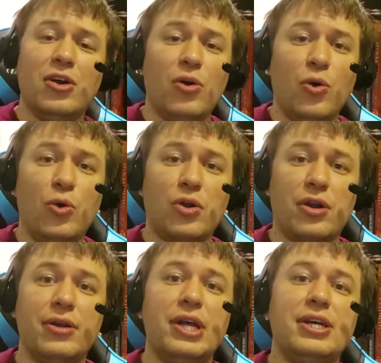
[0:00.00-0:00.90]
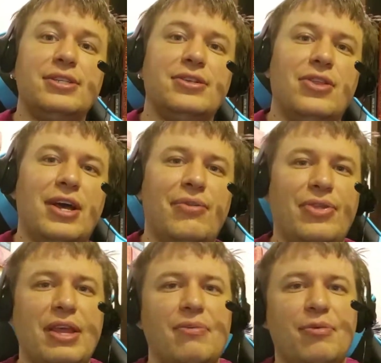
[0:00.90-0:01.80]
or so that
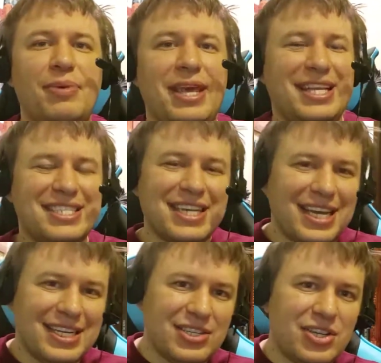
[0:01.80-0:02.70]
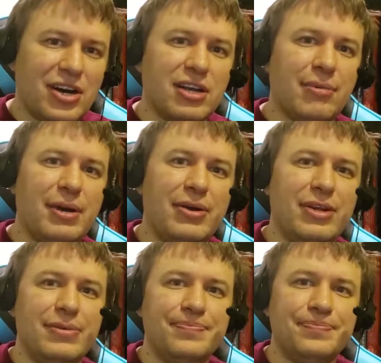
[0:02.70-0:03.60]
they will be excited to talk about it.